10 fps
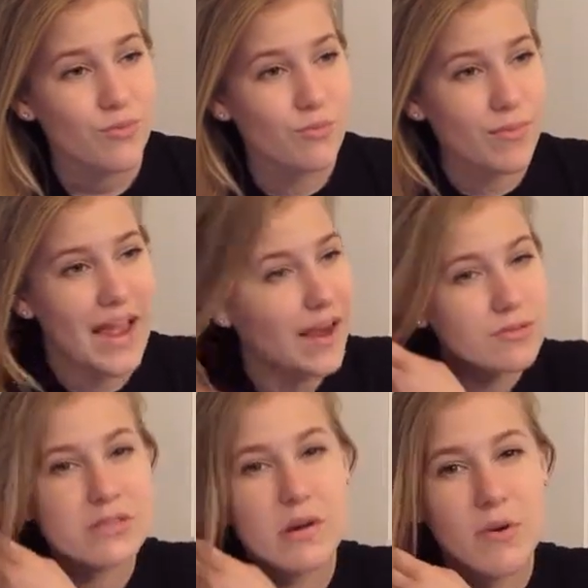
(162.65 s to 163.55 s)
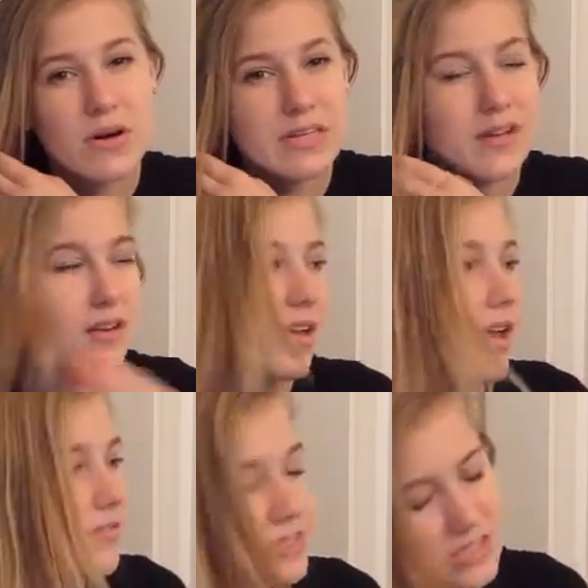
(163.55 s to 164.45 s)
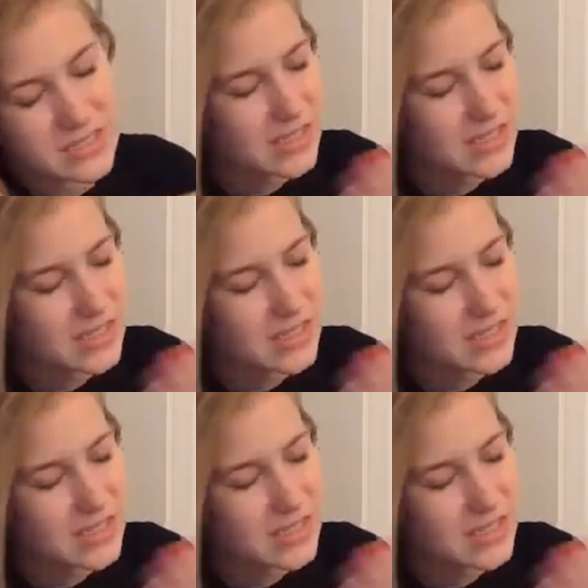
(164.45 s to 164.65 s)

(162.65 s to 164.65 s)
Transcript: my hair was in a ponytail, and I was just